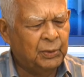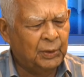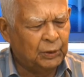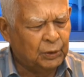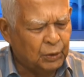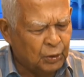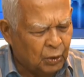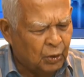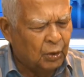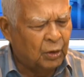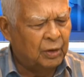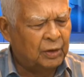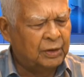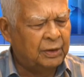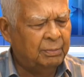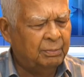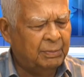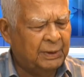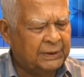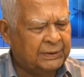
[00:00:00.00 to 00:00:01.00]
will go
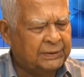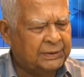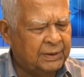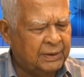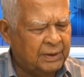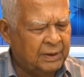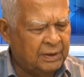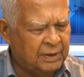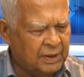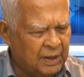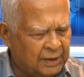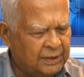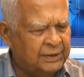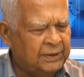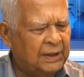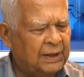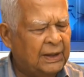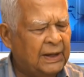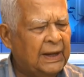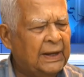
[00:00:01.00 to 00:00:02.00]
on, but
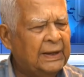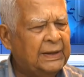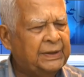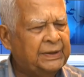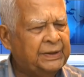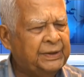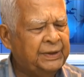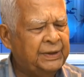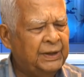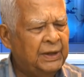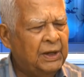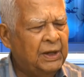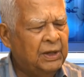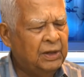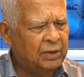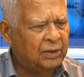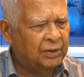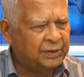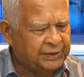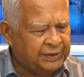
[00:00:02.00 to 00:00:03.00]
nonetheless,
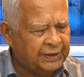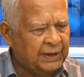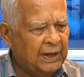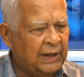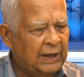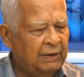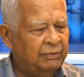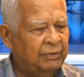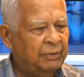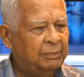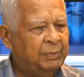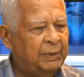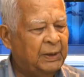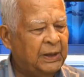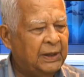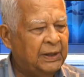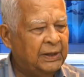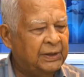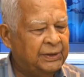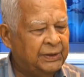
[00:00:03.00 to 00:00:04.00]
you still have a
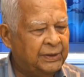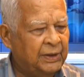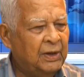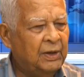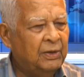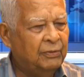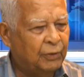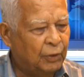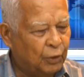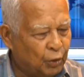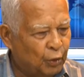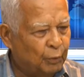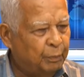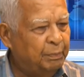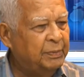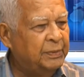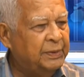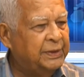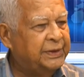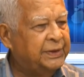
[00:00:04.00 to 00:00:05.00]
place for
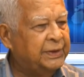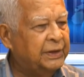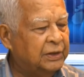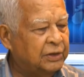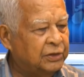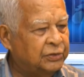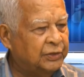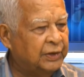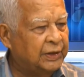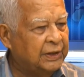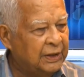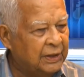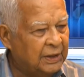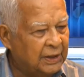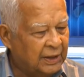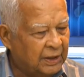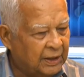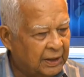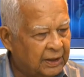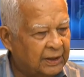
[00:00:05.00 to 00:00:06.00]
open surgery
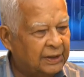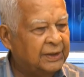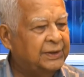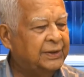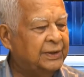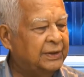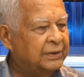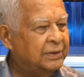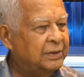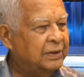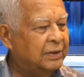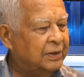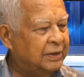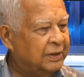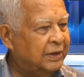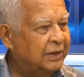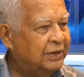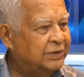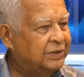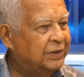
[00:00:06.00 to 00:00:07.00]
in certain
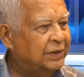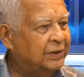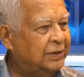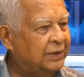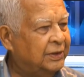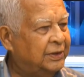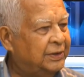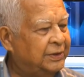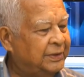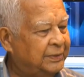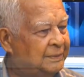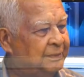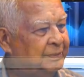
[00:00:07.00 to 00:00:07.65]
conditions.